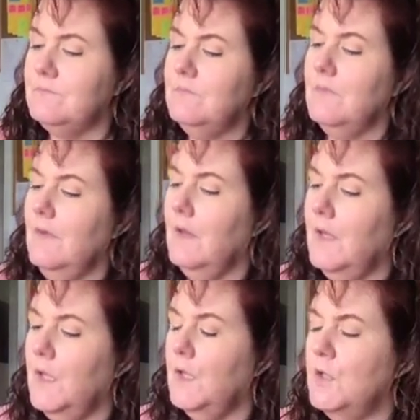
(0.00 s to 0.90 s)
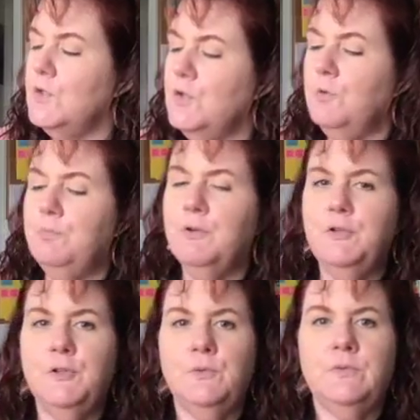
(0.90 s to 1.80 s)
to
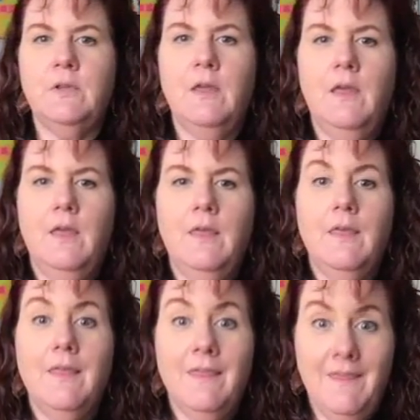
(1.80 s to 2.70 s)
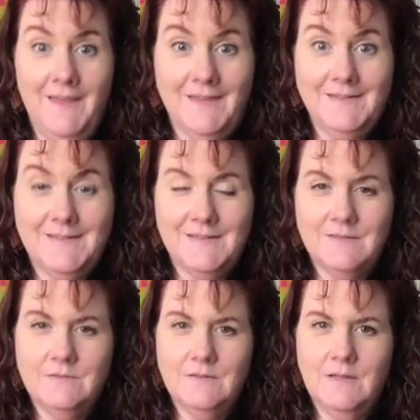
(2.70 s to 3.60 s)
produce this
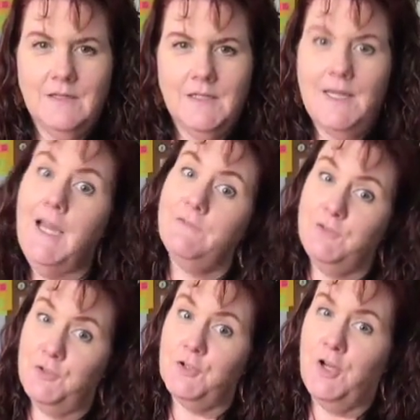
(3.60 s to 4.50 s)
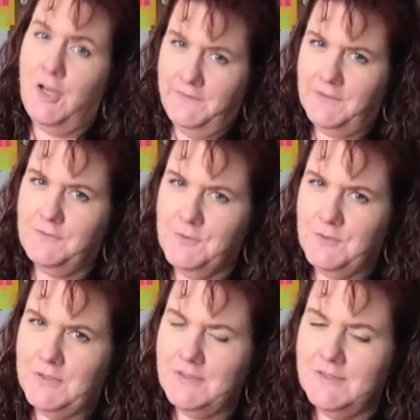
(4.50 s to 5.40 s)
after your coffee, of
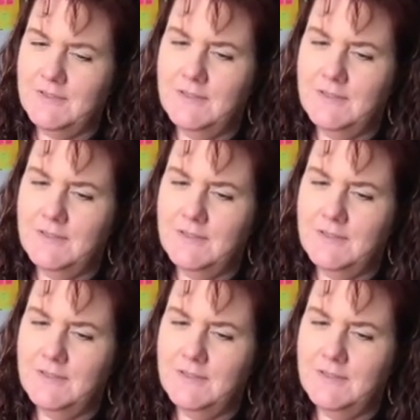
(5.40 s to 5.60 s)
course.